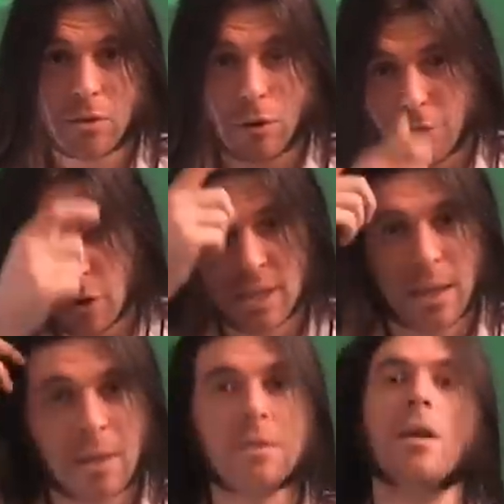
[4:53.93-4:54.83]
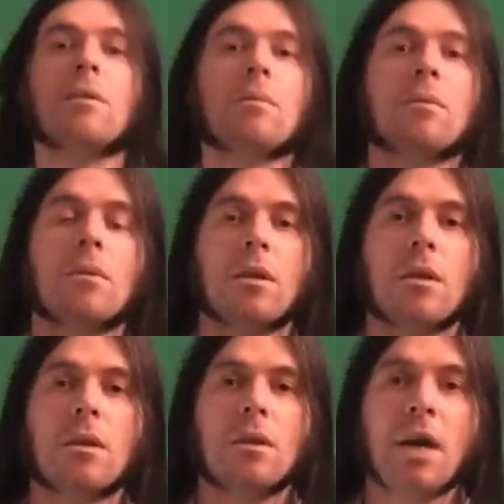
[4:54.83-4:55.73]
to futility.
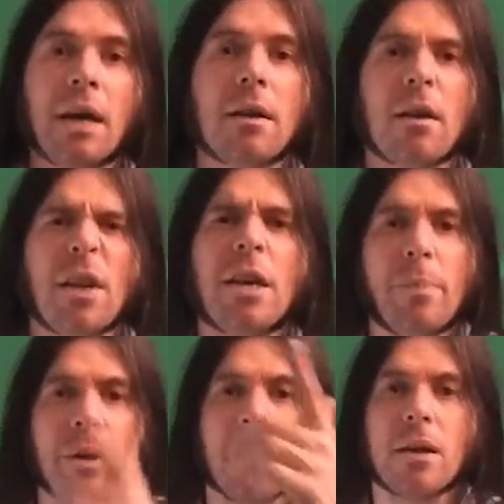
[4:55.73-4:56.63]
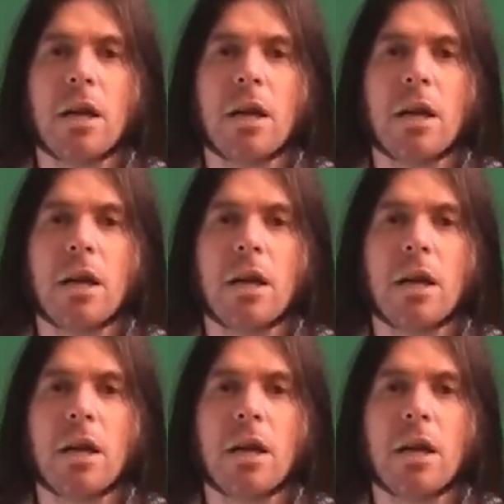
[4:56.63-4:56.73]
Yeah, think about it.